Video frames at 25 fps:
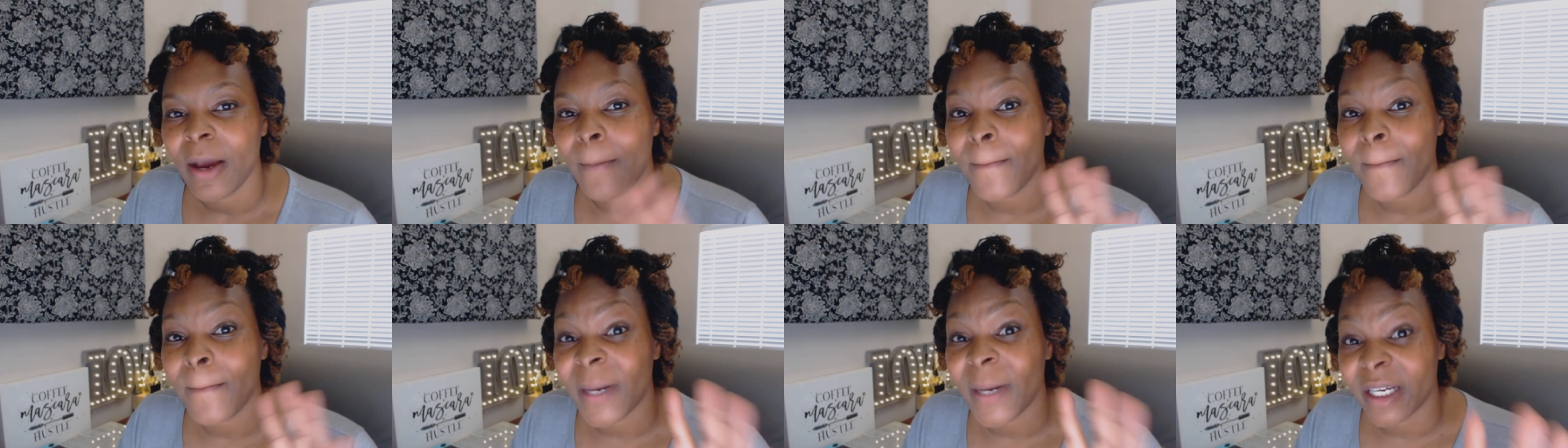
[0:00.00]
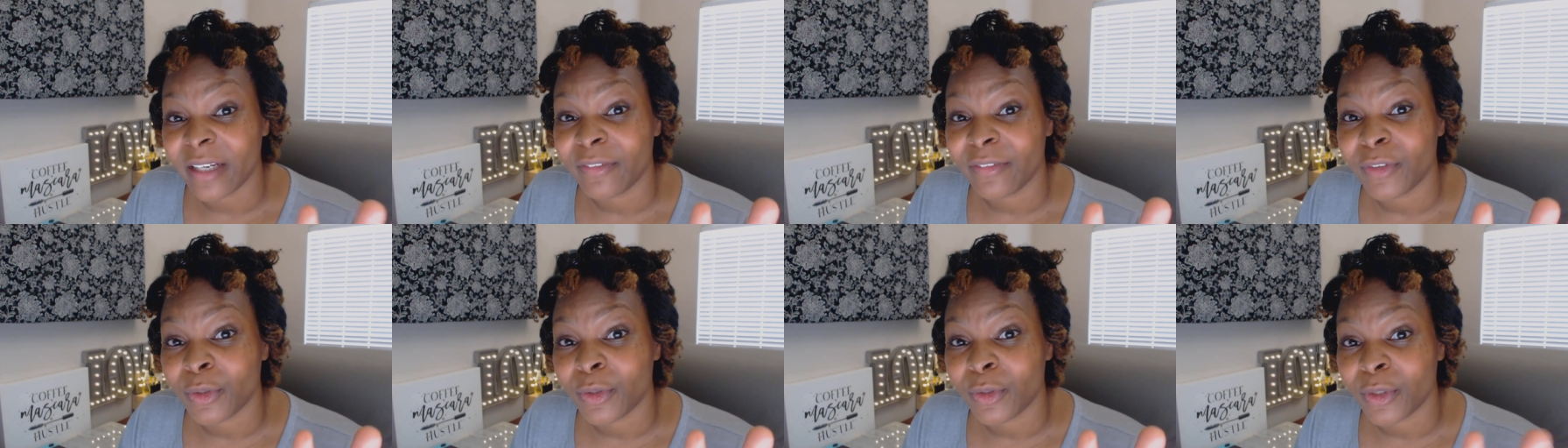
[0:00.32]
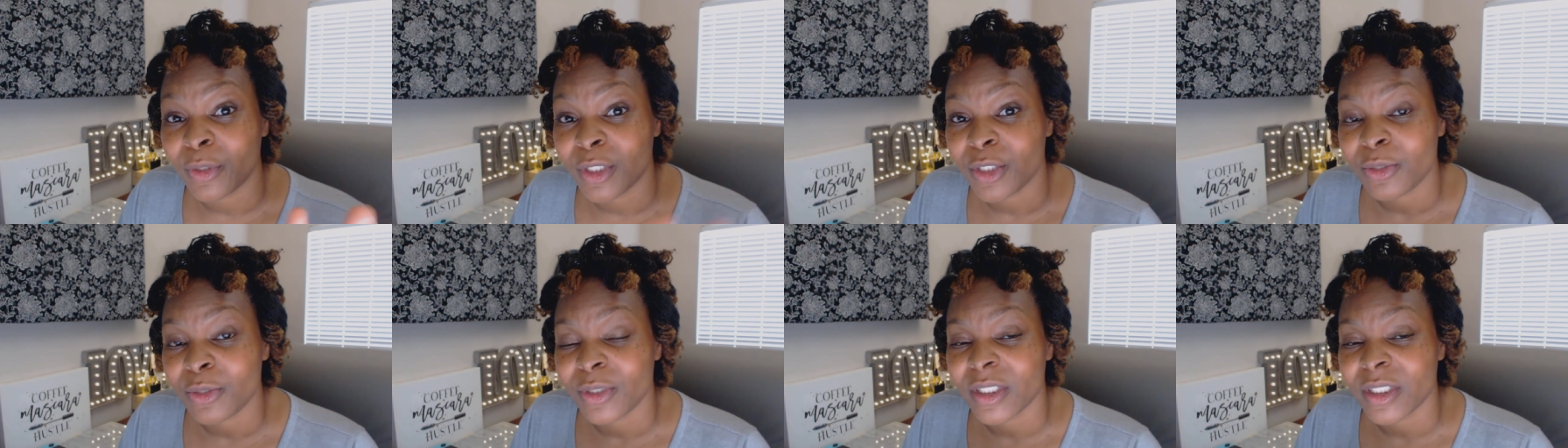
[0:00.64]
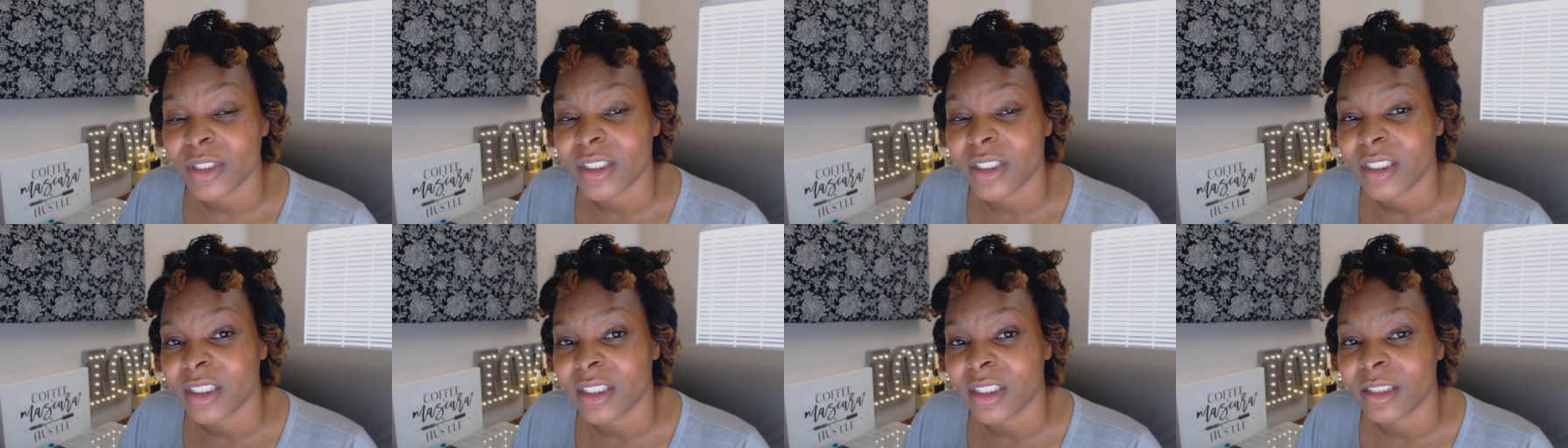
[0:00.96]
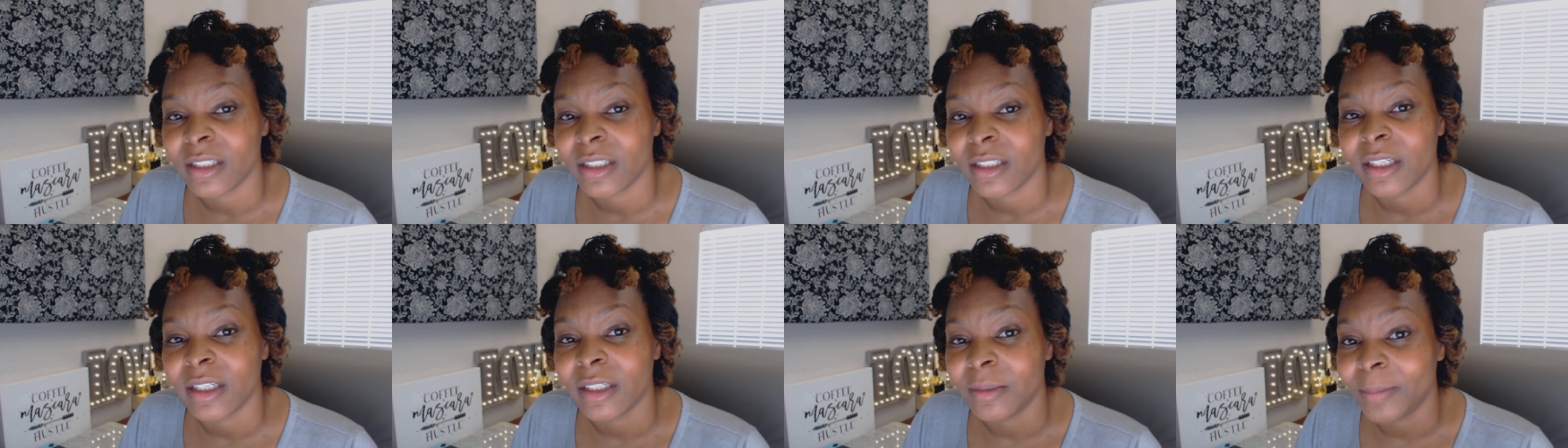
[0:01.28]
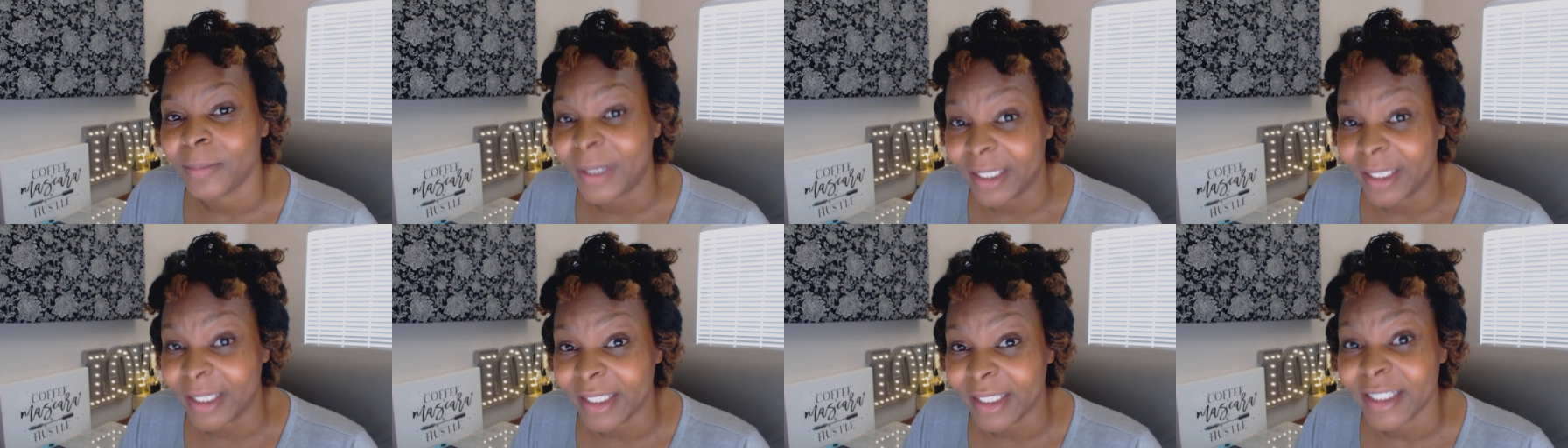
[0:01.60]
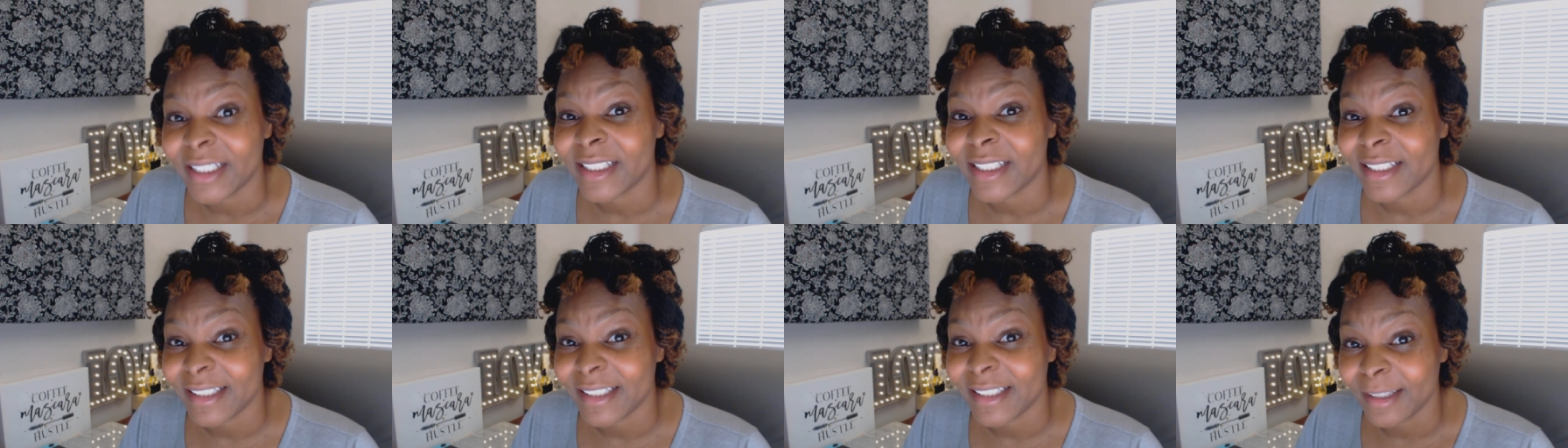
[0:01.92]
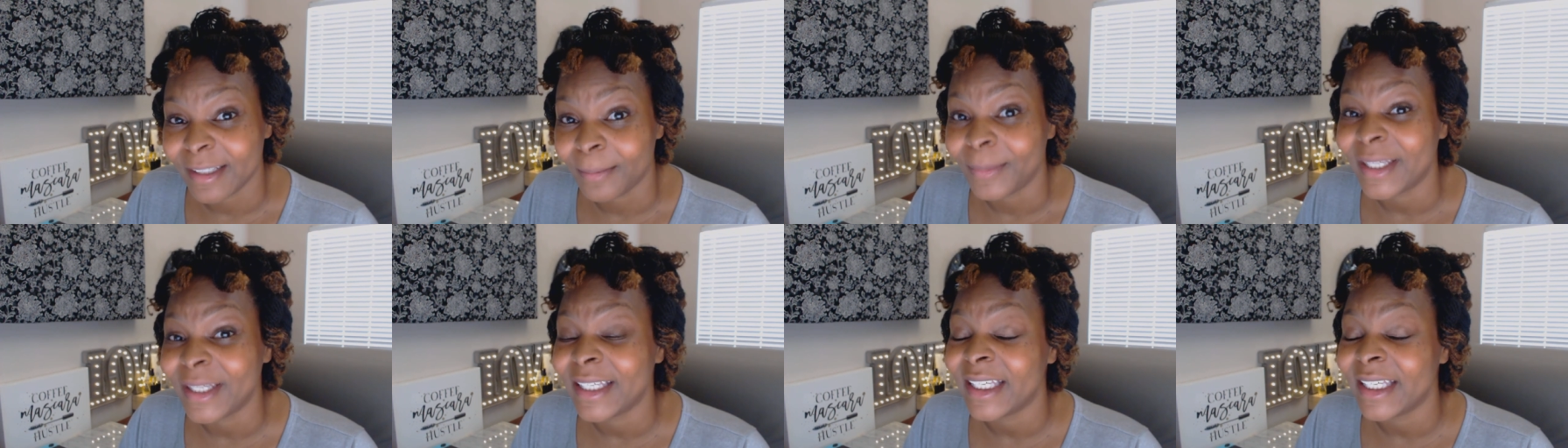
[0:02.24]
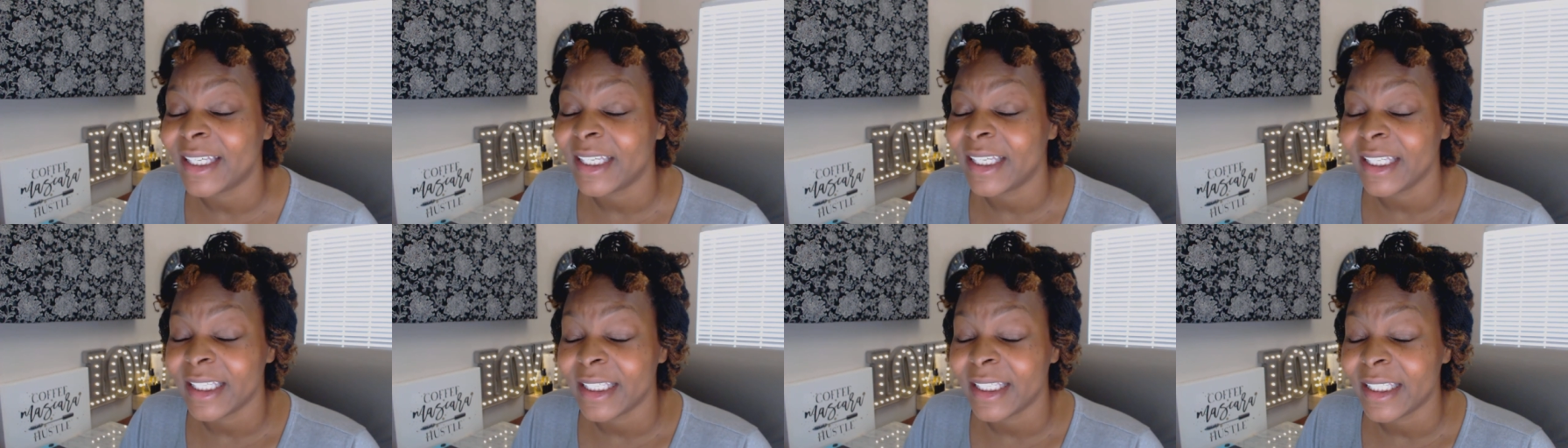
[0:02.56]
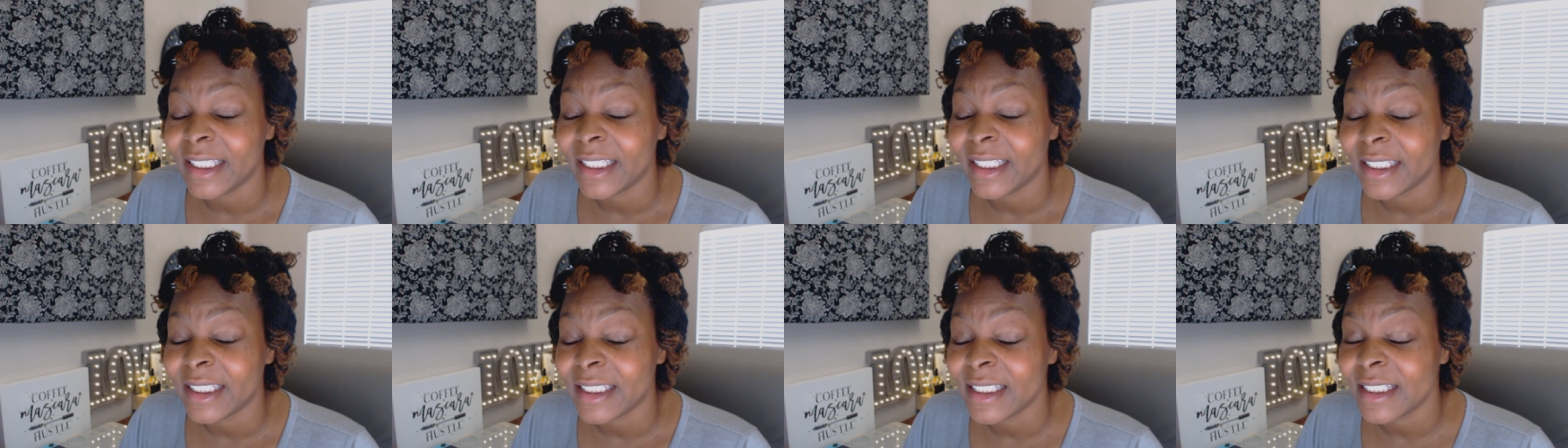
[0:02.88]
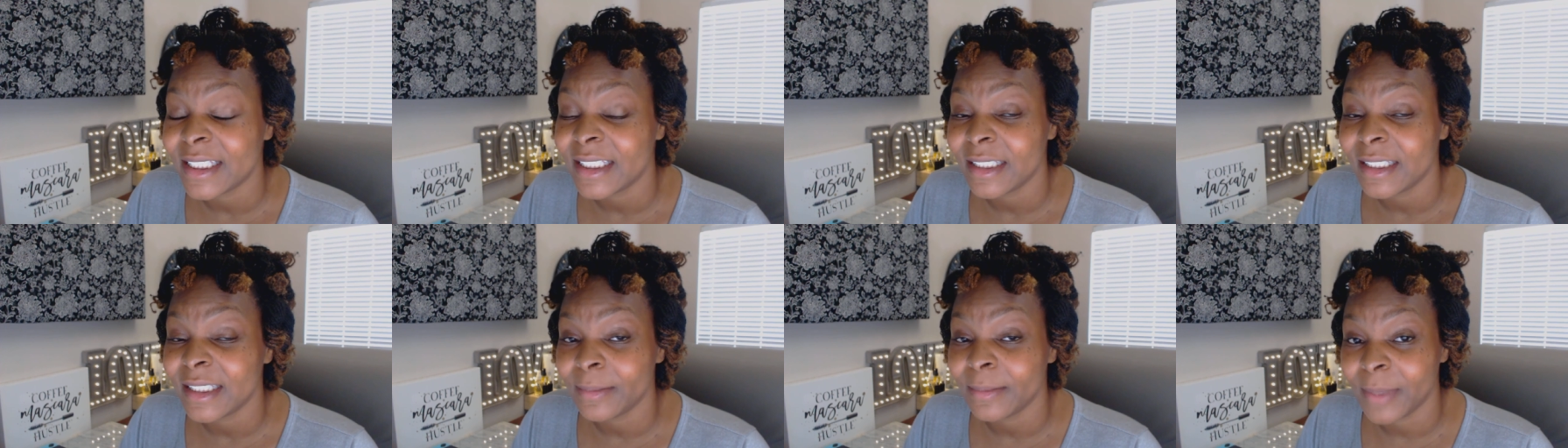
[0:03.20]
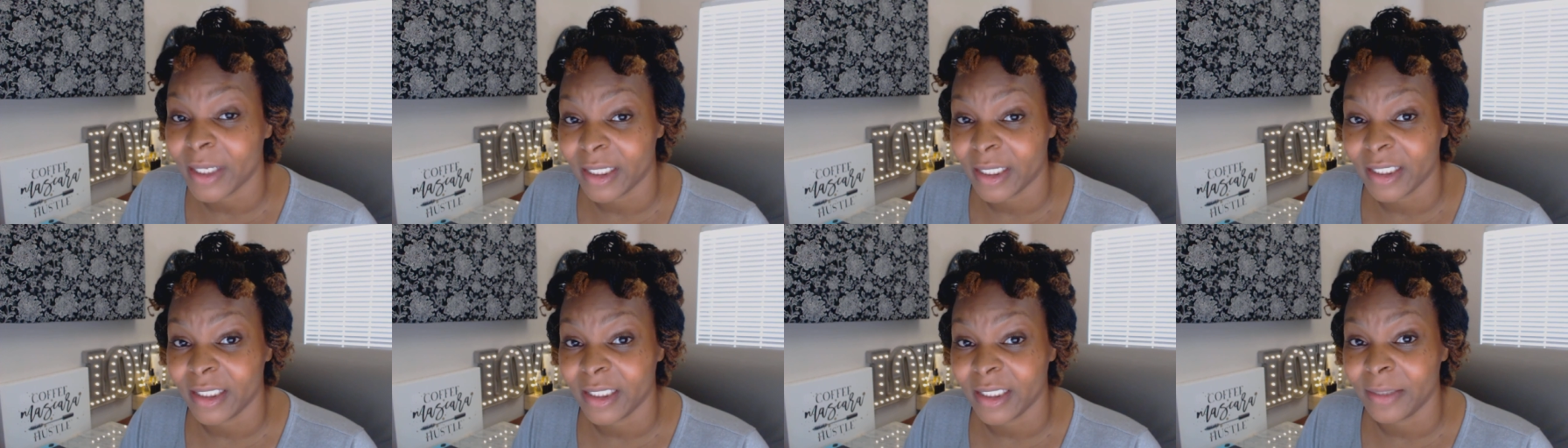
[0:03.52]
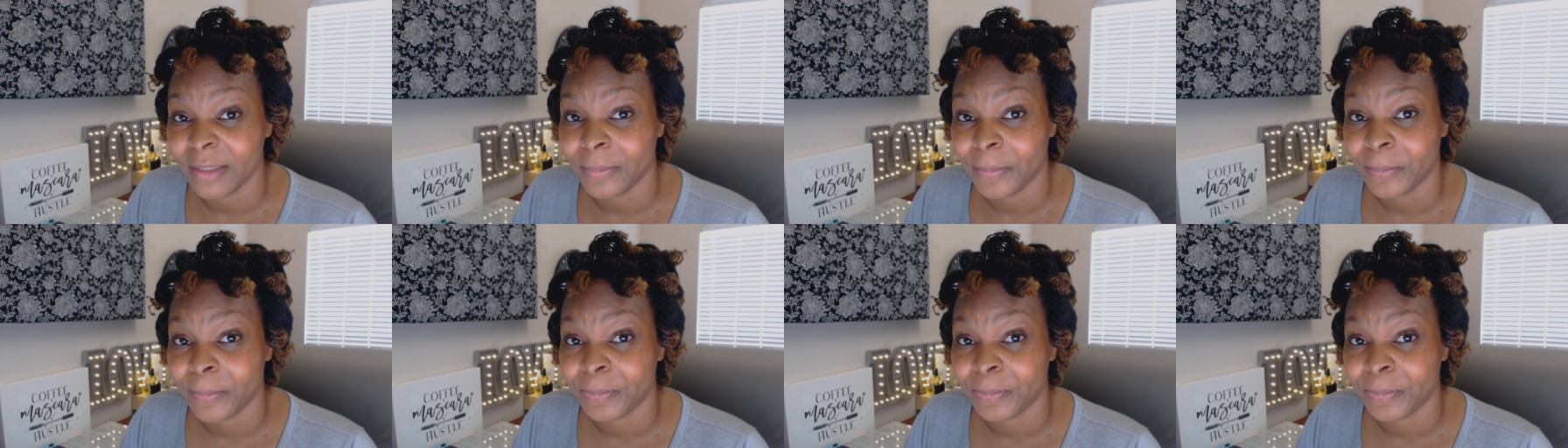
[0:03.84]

But if you're interested in making some easy money,